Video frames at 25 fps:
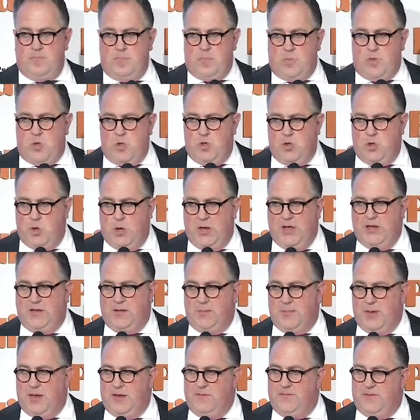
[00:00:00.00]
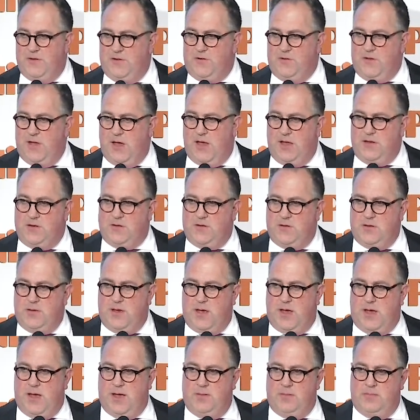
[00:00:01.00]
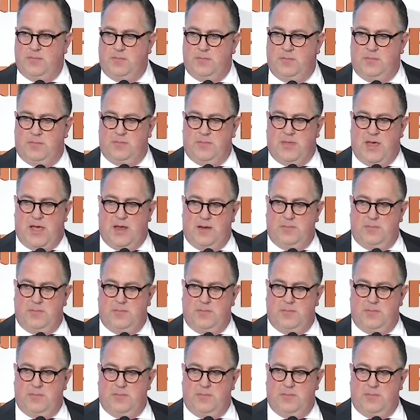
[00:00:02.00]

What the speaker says: You need to beneficiate that